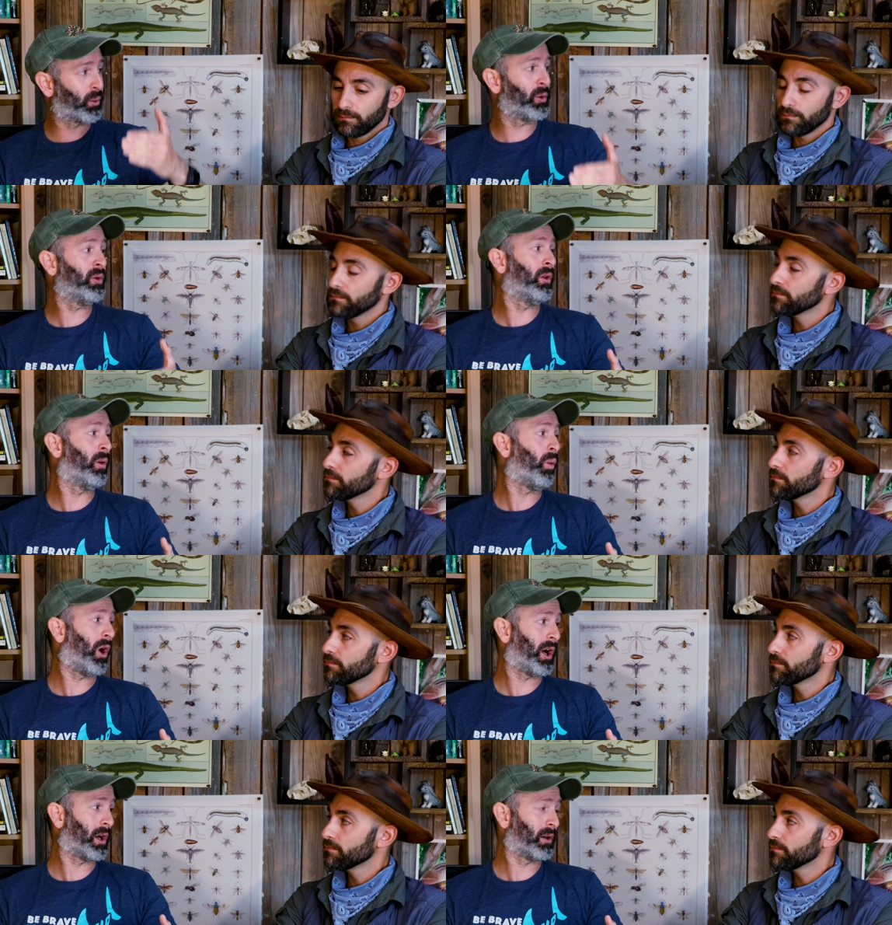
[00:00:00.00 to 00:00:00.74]
Speaker 1: through the
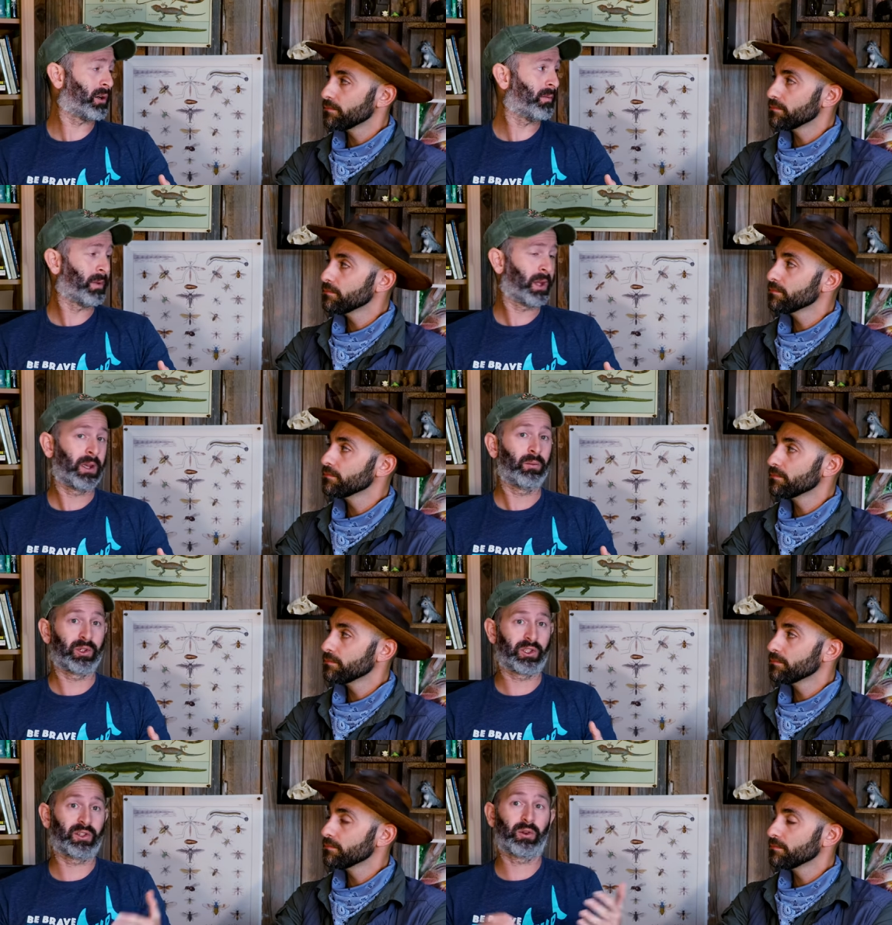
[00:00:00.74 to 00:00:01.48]
water,
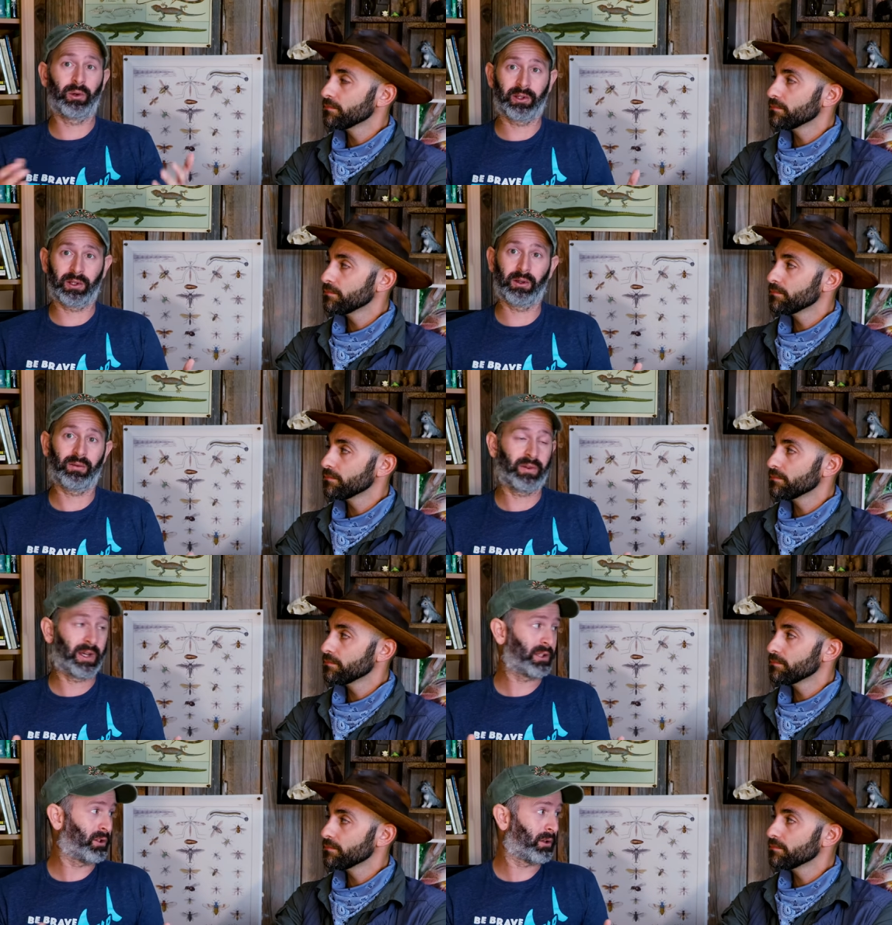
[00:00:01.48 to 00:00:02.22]
which is going to
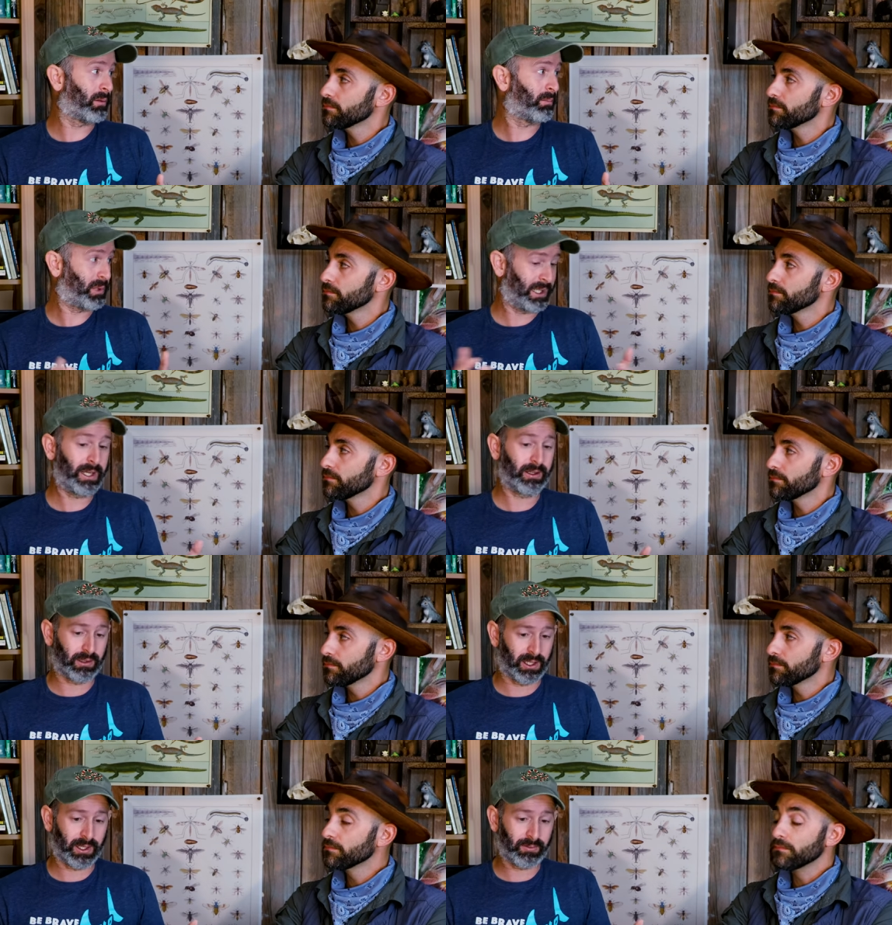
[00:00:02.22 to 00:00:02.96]
affect your
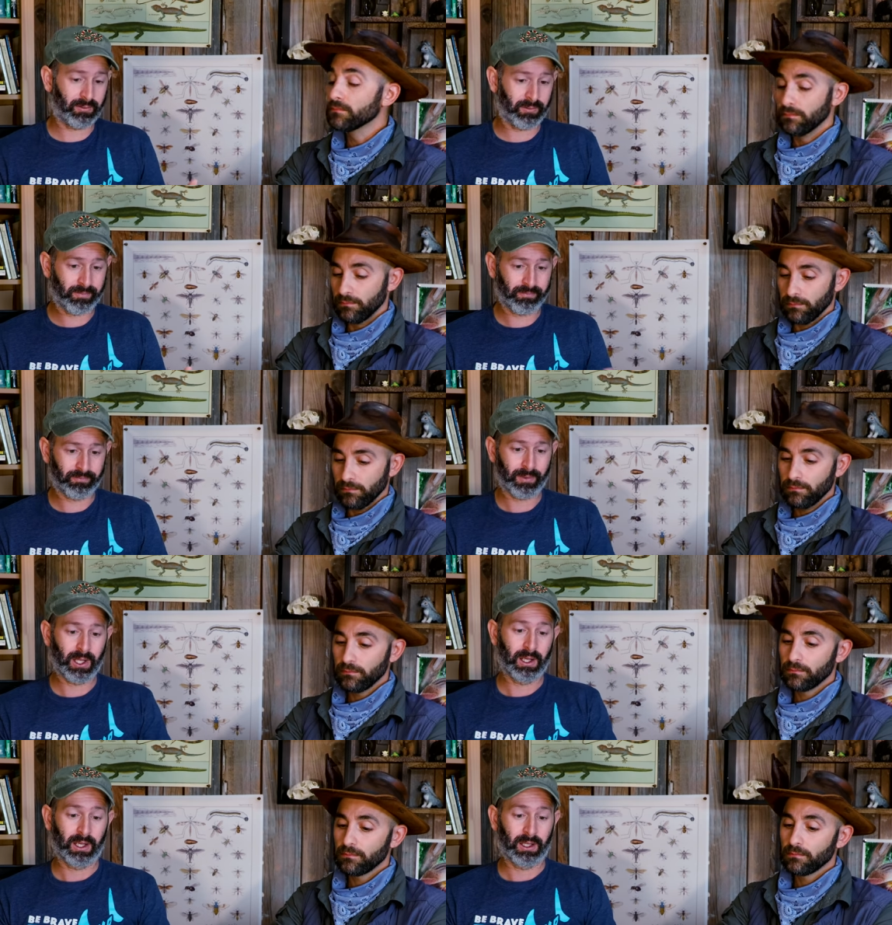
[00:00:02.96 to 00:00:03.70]
plant life. Mm-hmm.
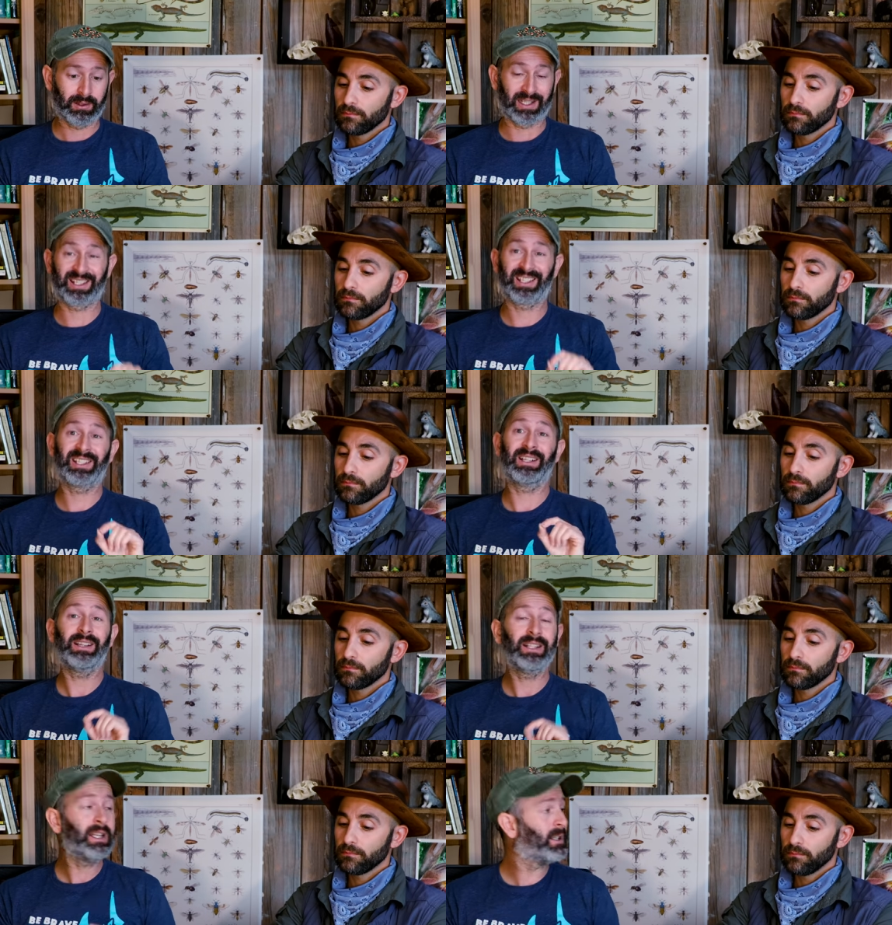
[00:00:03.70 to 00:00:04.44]
The
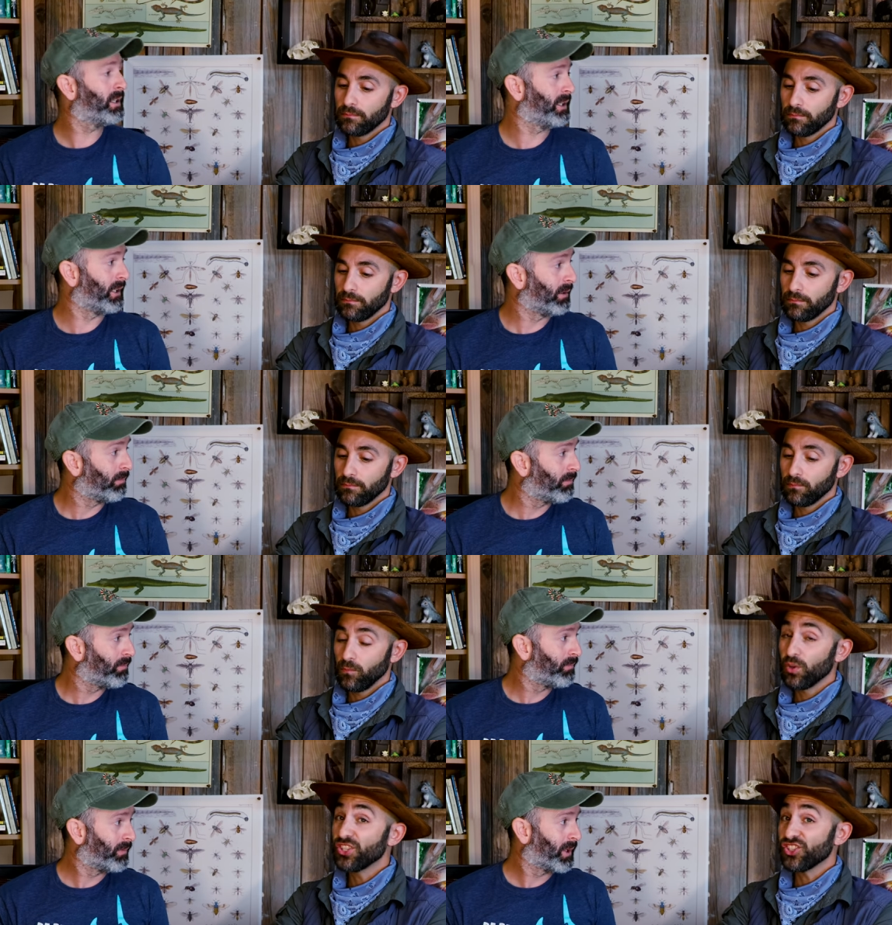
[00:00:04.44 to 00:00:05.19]
salinity.
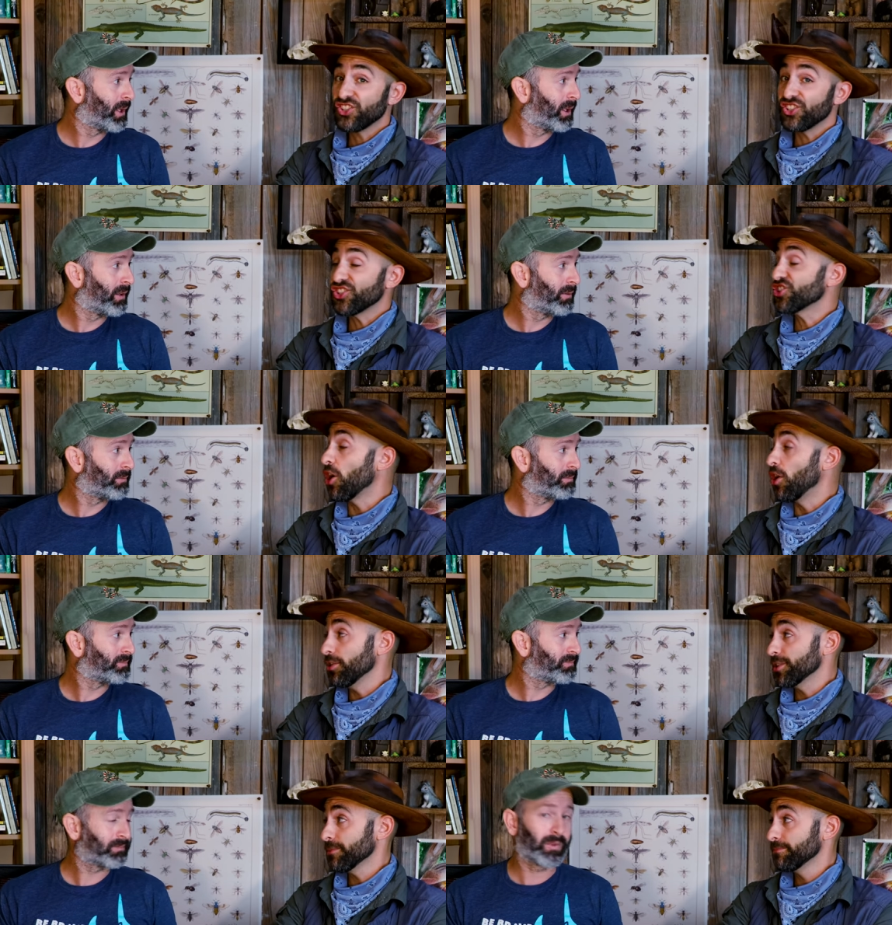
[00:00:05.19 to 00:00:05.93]
Which is the
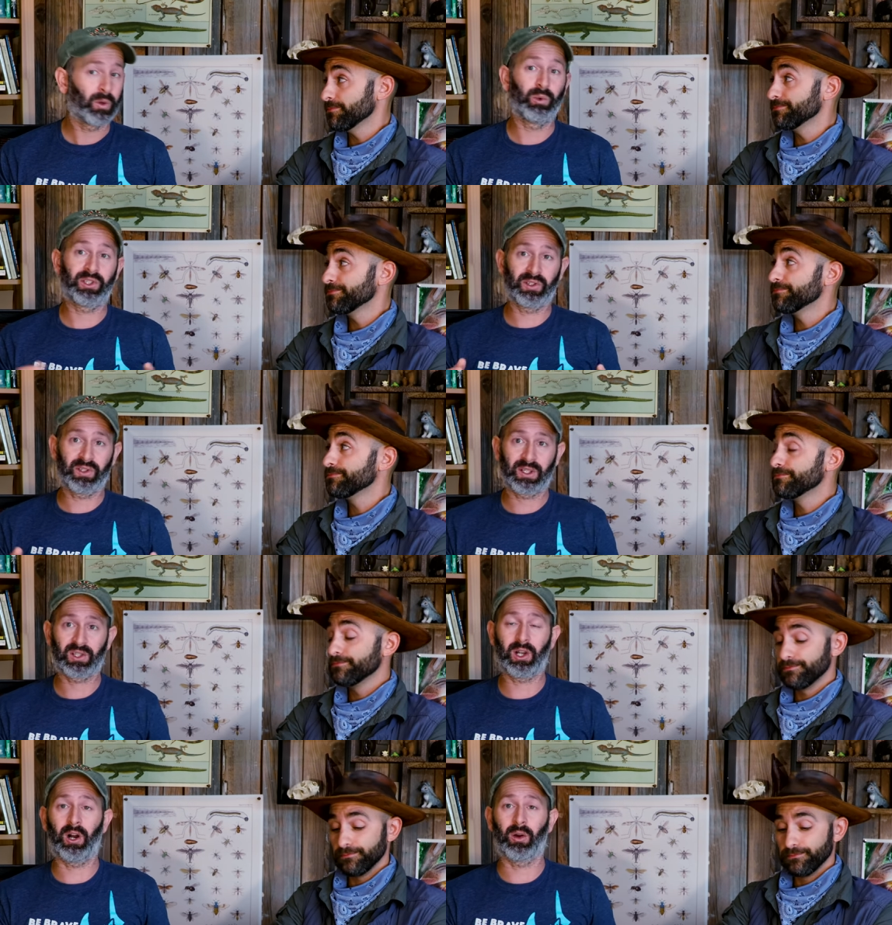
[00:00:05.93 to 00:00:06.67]
salt. Which is a
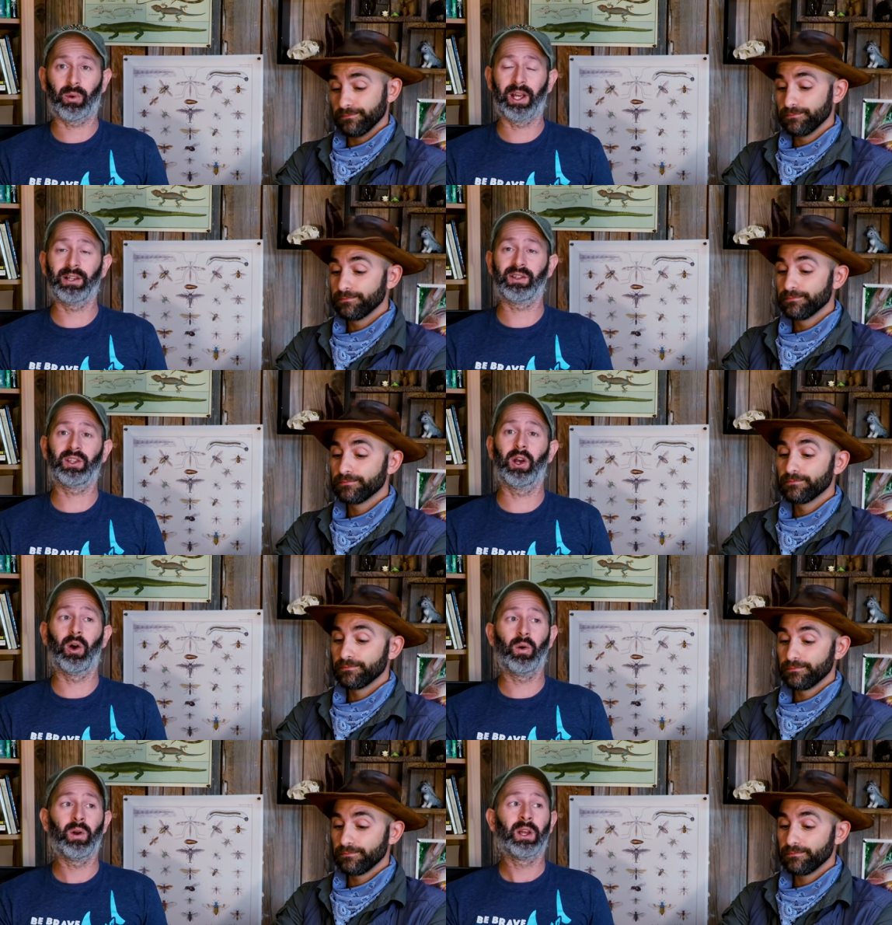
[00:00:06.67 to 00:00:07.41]
salt, right?
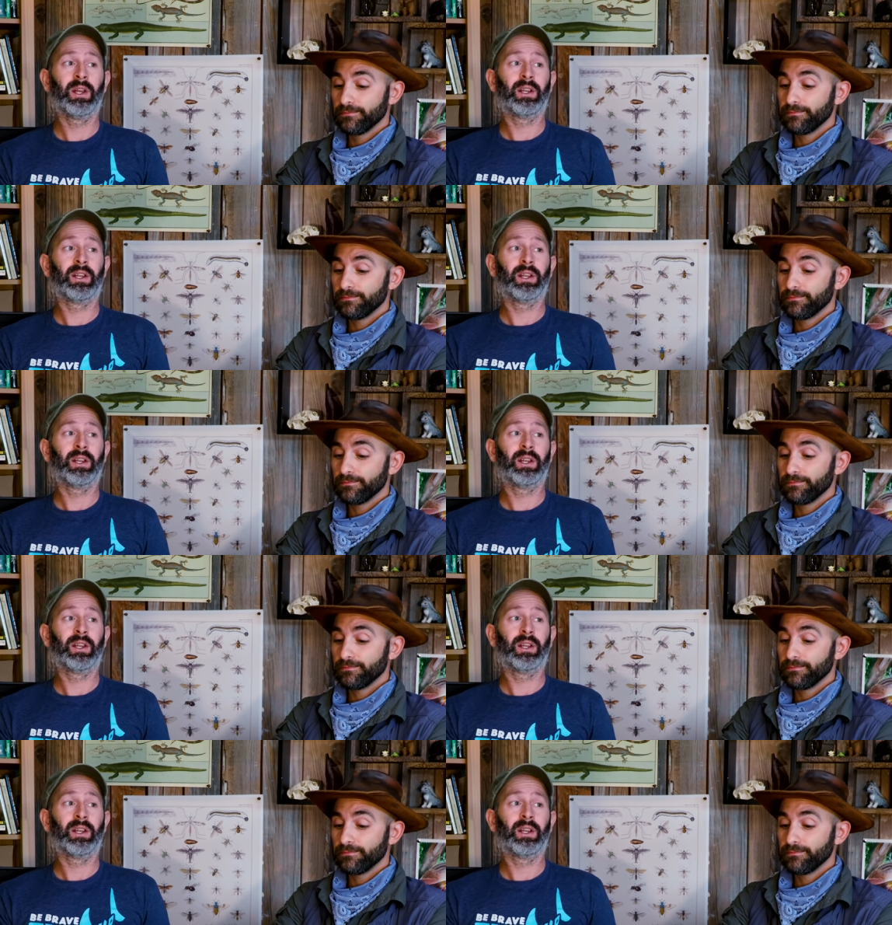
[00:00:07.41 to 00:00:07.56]
So